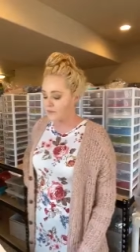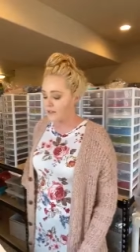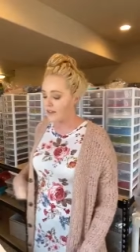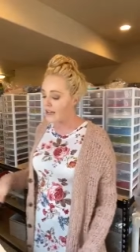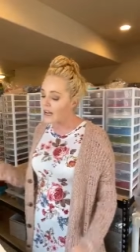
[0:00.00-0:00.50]

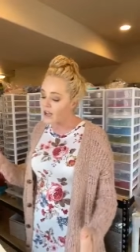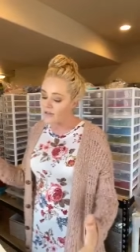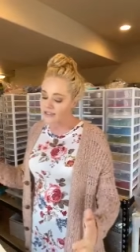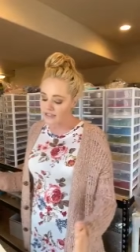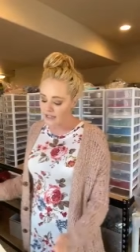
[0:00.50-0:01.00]
like I
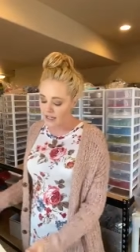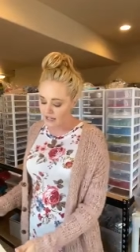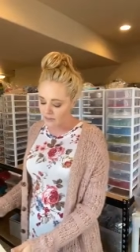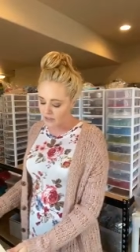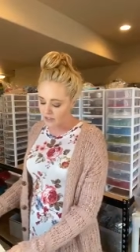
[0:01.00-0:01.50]
always say, I
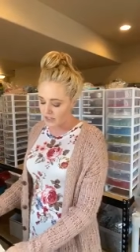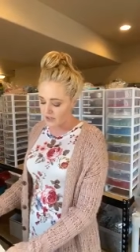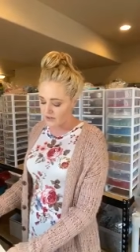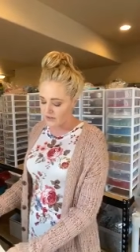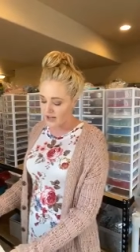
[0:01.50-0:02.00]
appreciate
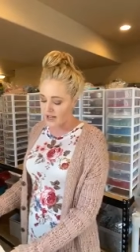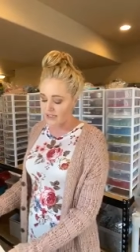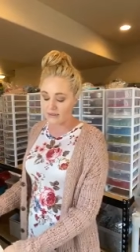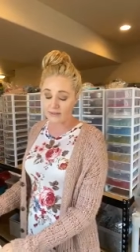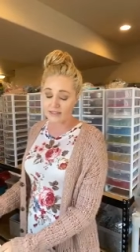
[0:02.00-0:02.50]
you
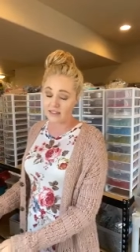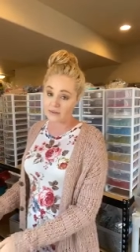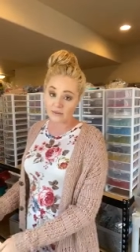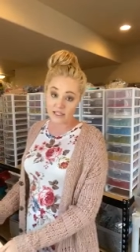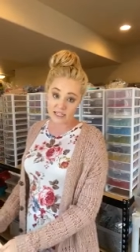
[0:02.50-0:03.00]
guys because I
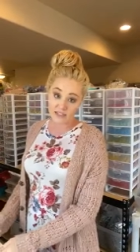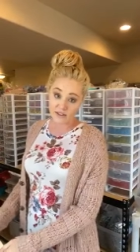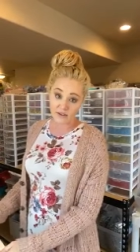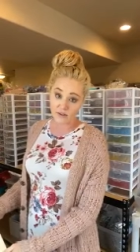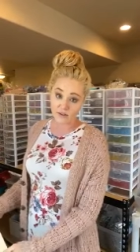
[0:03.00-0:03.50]
really
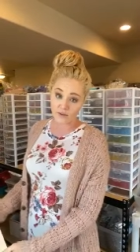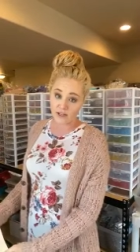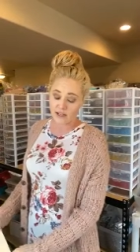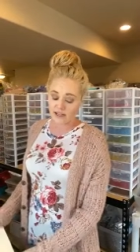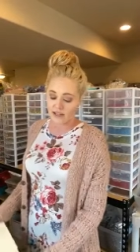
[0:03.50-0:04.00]
do.
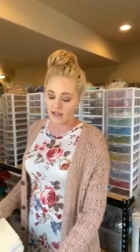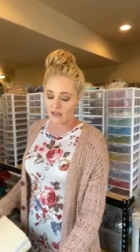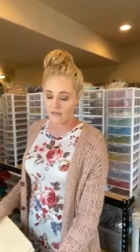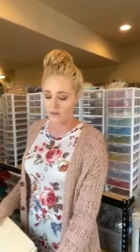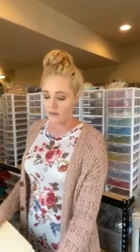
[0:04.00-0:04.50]

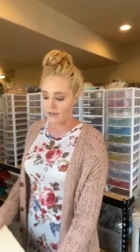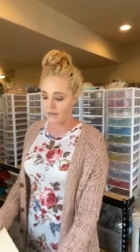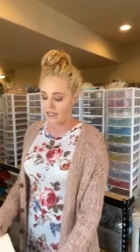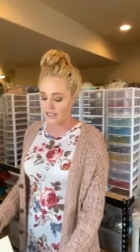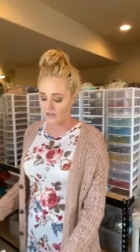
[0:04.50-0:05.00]
Um, you let
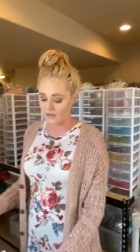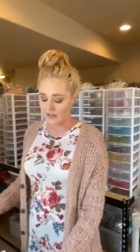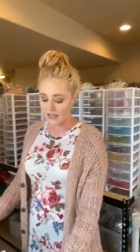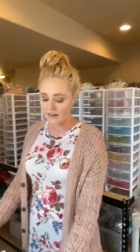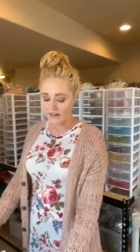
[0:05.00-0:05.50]
me do what
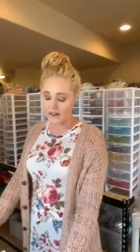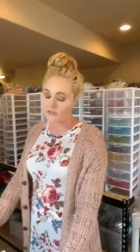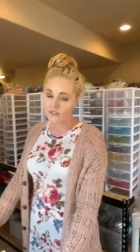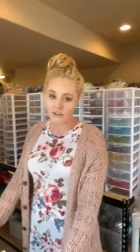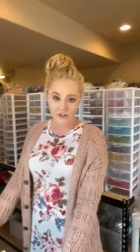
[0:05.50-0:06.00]
I
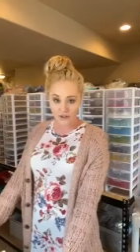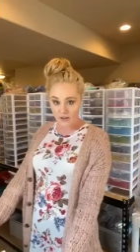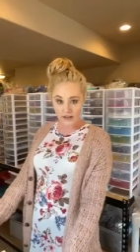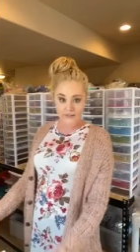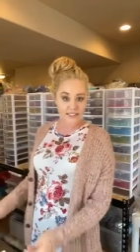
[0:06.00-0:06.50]
love to do
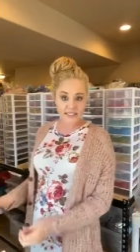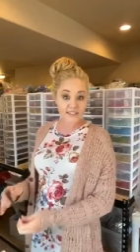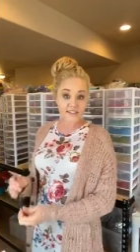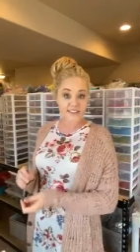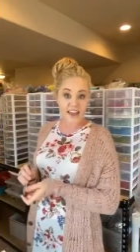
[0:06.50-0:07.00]
every
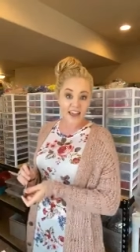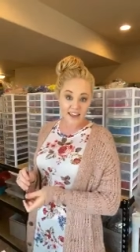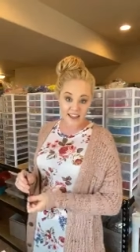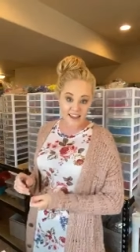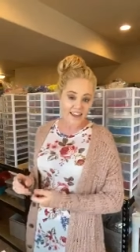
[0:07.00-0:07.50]
single
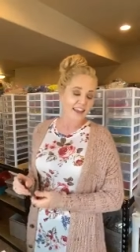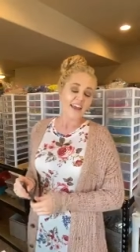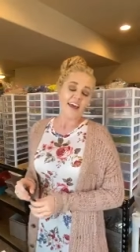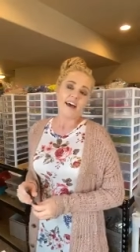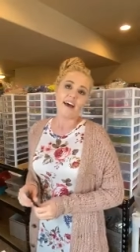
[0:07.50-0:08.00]
day.
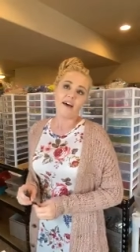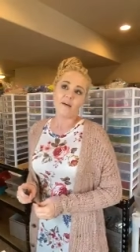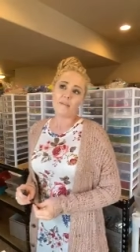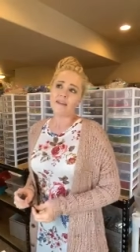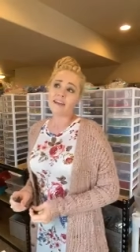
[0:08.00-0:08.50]

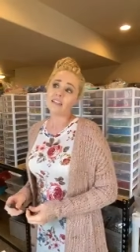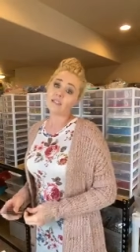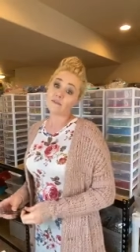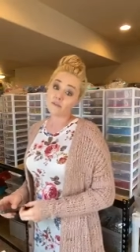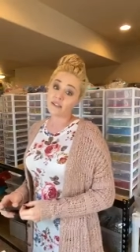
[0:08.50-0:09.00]
Um, and
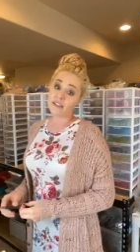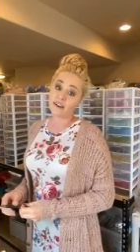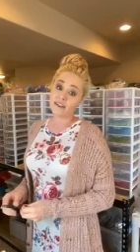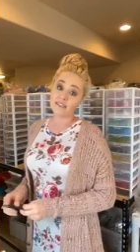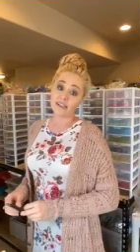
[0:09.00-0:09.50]
that's really
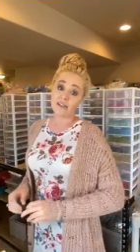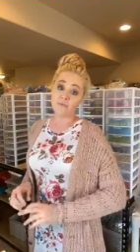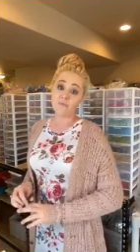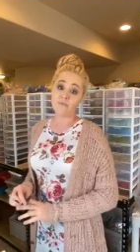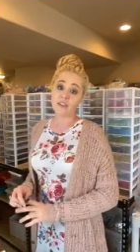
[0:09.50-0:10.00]

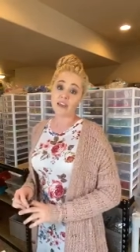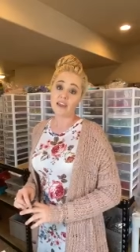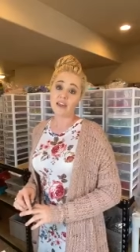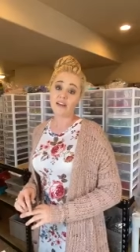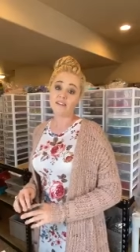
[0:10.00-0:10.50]
awesome.
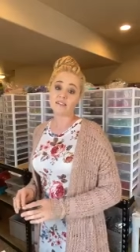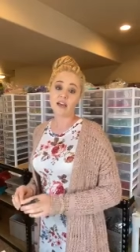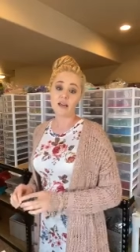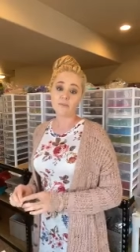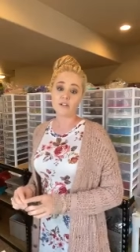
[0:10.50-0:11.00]
And
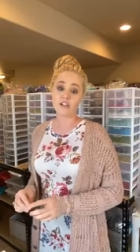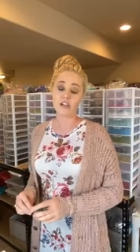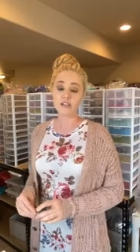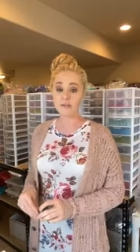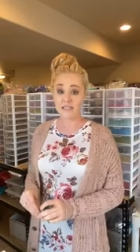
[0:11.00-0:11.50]
I appreciate
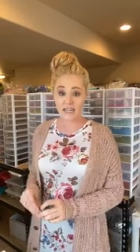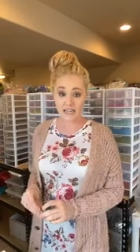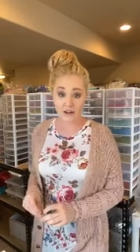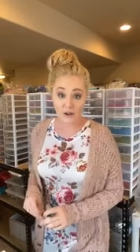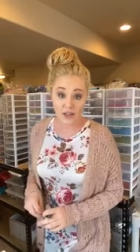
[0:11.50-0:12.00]
you
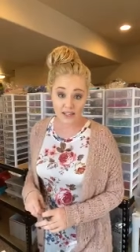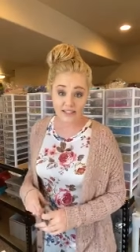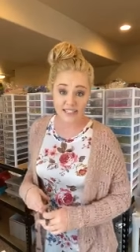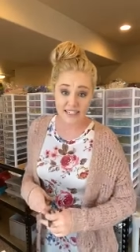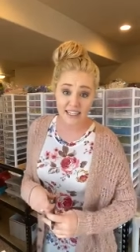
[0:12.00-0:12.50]
sticking
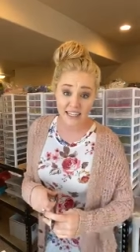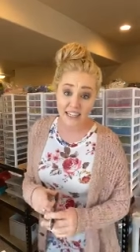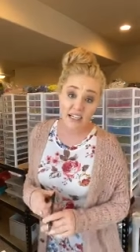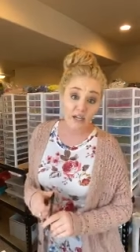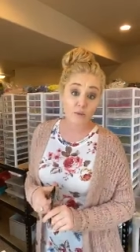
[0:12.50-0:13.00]
sticking
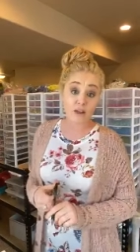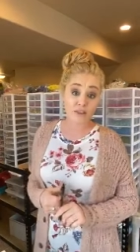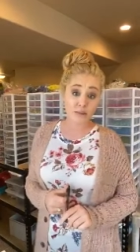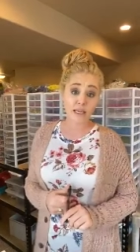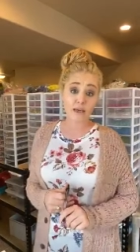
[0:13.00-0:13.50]
here with
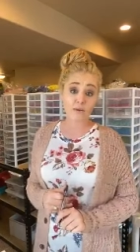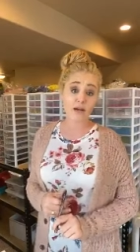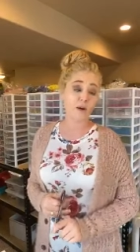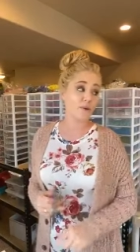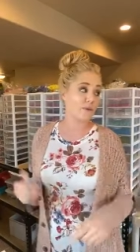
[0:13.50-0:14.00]
me
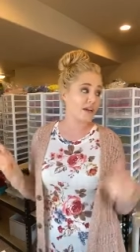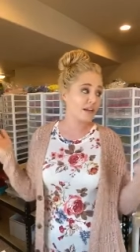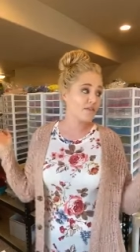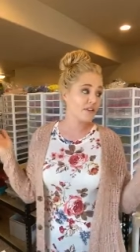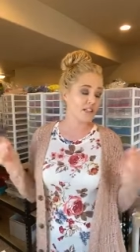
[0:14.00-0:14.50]
while we're
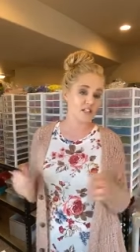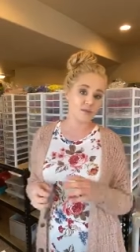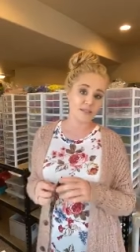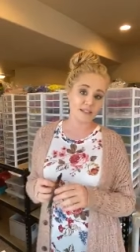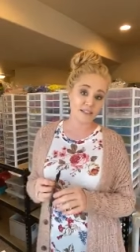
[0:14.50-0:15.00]
waiting for these
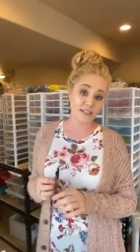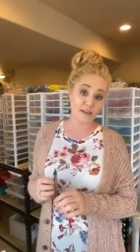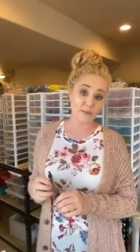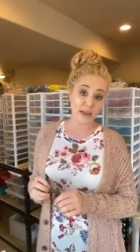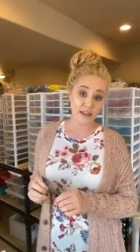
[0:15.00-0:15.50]
shipments to
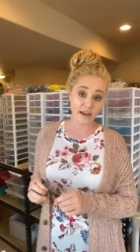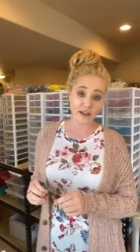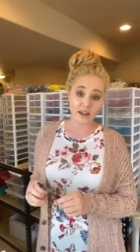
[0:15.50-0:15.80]
come in.